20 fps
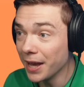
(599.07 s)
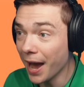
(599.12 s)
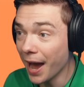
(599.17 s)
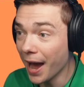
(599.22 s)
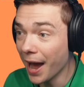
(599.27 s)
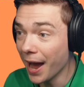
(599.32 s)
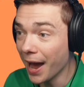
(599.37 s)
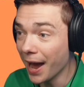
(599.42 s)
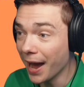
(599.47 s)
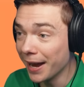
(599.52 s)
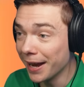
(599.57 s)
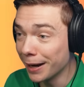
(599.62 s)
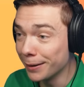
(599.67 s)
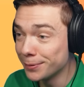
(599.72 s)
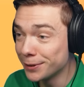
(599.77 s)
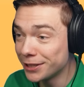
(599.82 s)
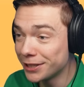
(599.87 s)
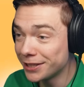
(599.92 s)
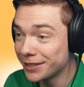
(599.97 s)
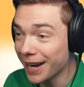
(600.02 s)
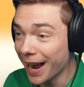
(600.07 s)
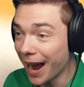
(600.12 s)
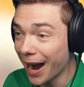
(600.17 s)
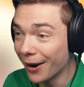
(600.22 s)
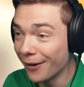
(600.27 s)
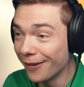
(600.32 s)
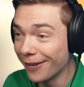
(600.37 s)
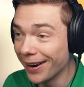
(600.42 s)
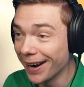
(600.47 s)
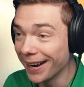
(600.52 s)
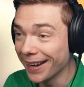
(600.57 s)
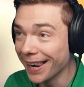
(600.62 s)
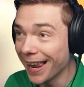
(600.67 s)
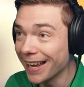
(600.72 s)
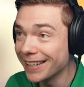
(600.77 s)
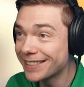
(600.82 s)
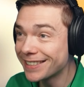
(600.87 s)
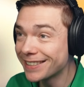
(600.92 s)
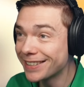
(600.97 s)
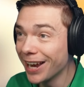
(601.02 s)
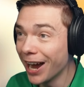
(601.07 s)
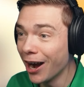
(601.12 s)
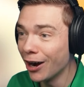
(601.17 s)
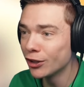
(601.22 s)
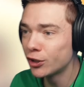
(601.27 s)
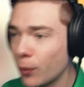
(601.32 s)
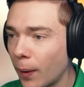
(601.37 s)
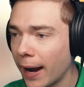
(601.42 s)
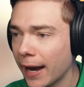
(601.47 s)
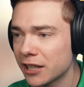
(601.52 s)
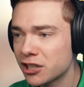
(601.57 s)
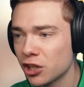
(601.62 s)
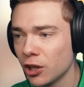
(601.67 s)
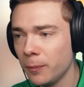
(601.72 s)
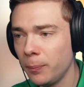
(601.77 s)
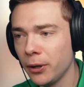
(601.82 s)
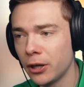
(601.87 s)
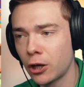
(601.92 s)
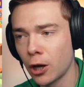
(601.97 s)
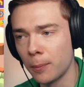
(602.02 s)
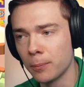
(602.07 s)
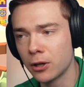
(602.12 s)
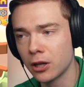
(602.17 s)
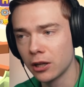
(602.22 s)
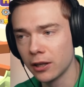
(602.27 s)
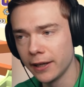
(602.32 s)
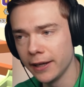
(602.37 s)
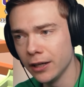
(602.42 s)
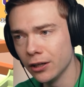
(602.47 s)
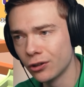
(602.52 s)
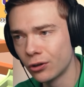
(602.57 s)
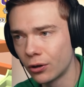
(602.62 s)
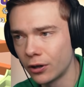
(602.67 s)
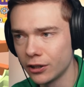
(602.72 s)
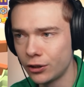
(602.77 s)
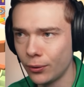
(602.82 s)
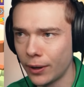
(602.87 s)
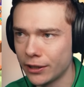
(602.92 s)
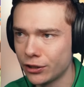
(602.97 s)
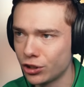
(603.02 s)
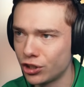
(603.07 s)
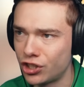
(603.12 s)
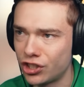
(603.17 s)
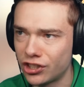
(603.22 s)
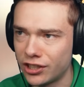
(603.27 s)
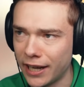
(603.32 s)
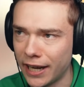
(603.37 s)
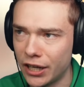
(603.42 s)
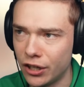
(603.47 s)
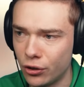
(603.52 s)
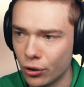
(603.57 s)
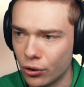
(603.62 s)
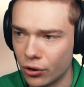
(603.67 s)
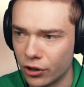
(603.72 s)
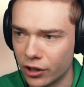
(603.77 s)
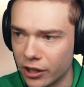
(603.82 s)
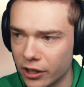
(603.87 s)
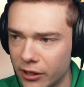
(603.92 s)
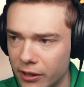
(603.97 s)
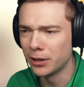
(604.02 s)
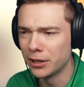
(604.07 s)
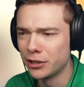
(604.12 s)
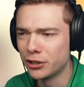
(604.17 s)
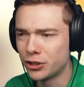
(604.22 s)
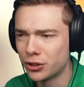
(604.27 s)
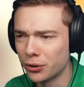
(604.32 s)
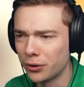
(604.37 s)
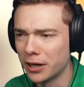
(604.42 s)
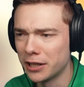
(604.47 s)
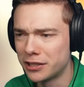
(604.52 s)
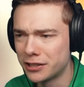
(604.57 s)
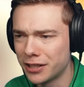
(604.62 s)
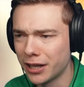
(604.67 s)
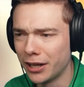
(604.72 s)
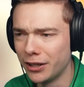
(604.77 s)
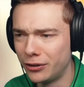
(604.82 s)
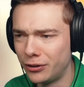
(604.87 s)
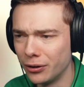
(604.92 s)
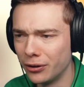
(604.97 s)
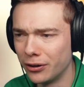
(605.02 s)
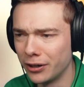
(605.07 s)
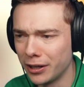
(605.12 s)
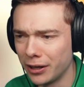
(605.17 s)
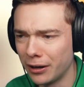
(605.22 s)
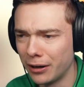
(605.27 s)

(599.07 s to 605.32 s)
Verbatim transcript: Yeah, I'm showering! Let's go! Do I actually become cleaner or do I just stay dirty? Pretty sure I stay dirty,